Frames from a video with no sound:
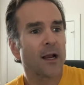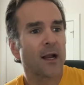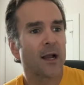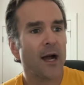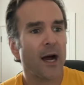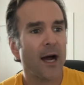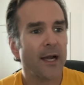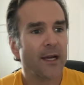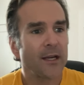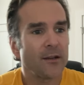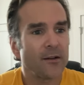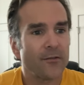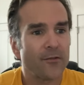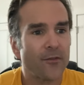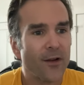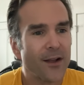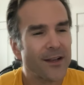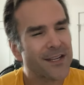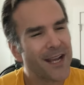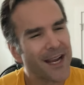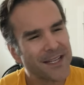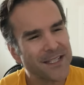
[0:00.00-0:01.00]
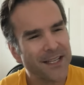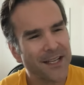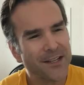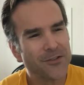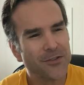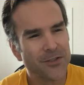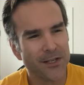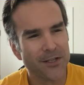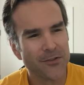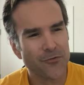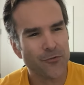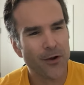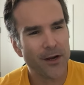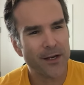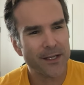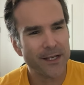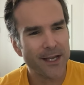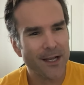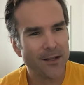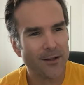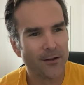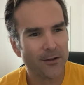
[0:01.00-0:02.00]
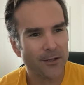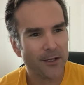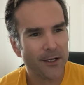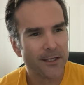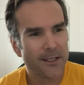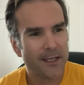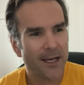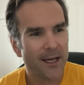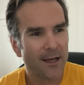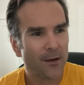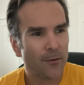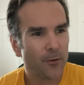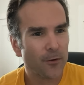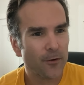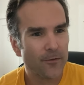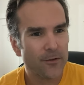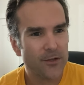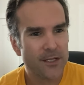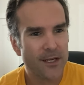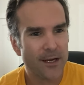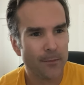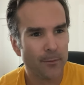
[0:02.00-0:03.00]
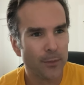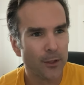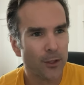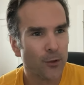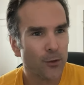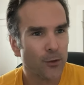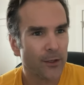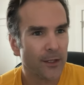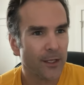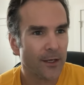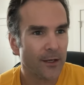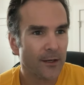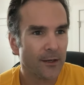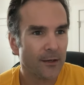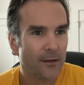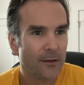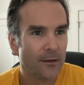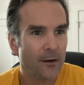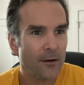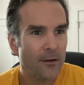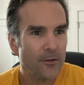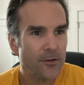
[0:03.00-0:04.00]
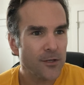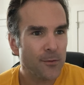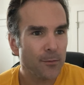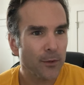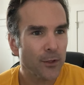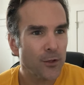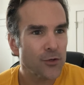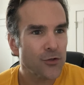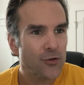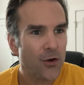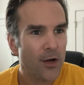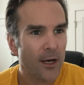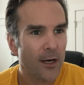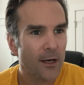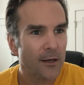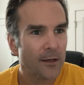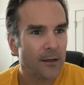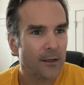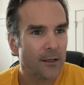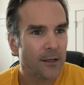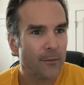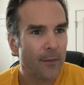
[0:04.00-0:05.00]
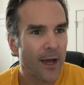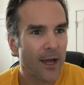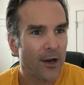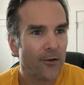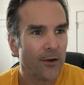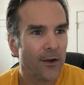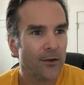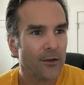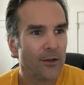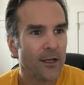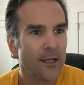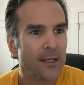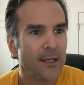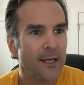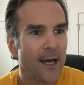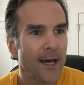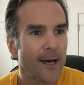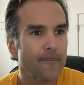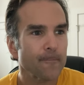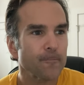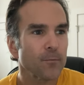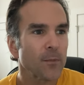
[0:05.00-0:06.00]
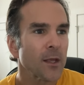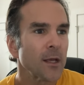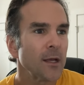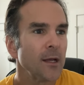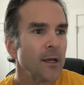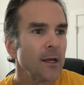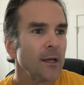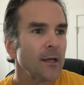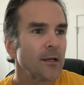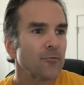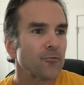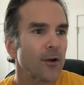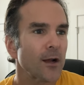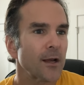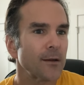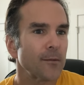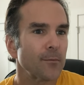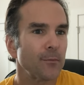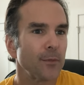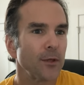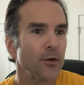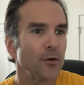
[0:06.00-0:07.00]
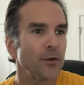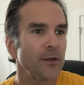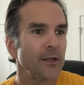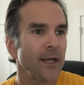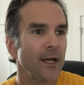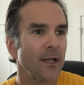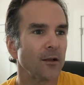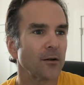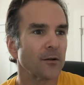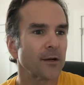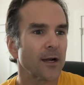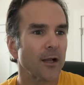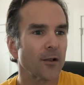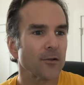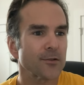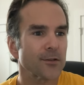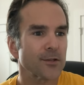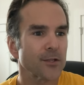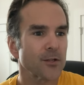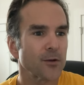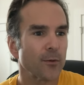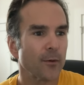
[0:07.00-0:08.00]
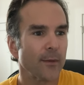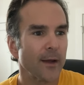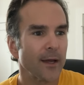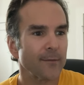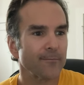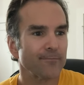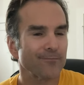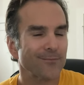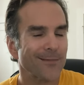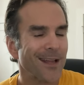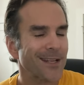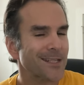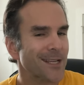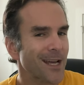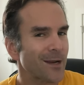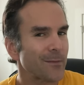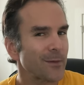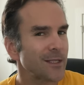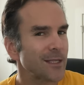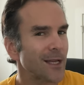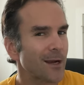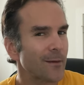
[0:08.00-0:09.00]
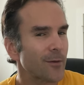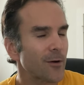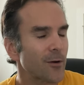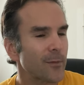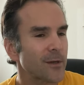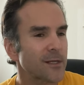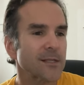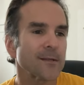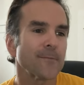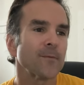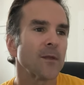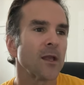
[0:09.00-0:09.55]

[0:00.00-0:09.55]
actually interesting. It's red and yellow. Look at that. I wonder if there's any blue in there. Oh, there's a blue truck in the background. Look at that. Red, blue, and yellow. Colors of Superman. That's got to be done on purpose.